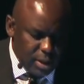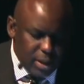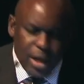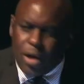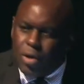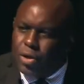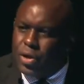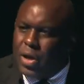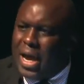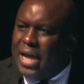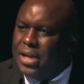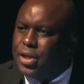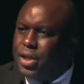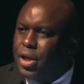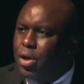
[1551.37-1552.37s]
They also
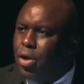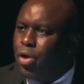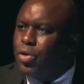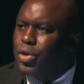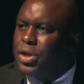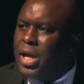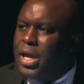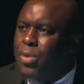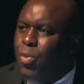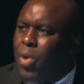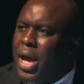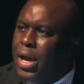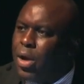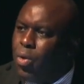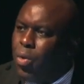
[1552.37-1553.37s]
had to negotiate
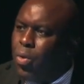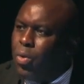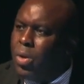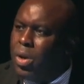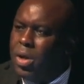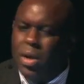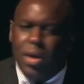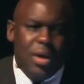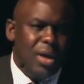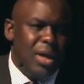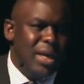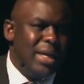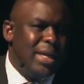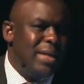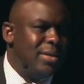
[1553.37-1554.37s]
what I call
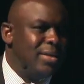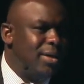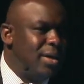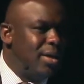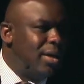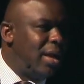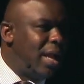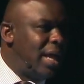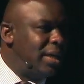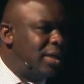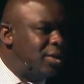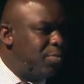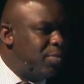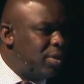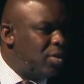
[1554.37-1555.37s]
an
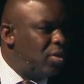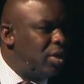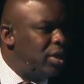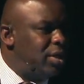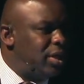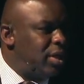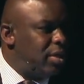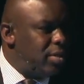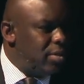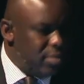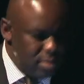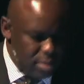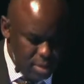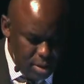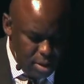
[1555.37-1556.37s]
internalized pathology,
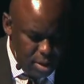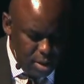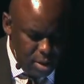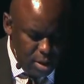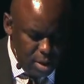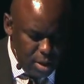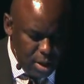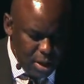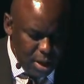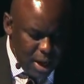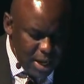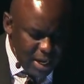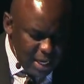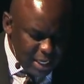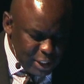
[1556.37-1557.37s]
an
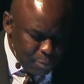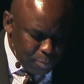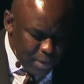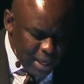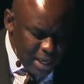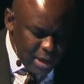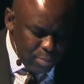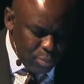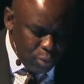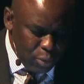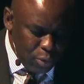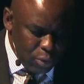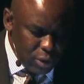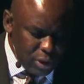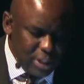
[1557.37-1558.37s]

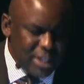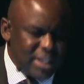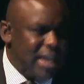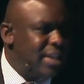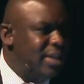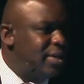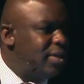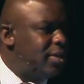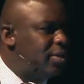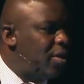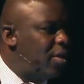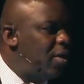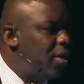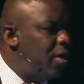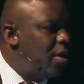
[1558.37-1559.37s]
unexplainable sense
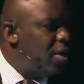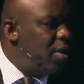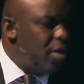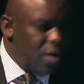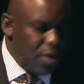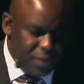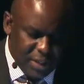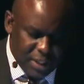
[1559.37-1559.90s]
of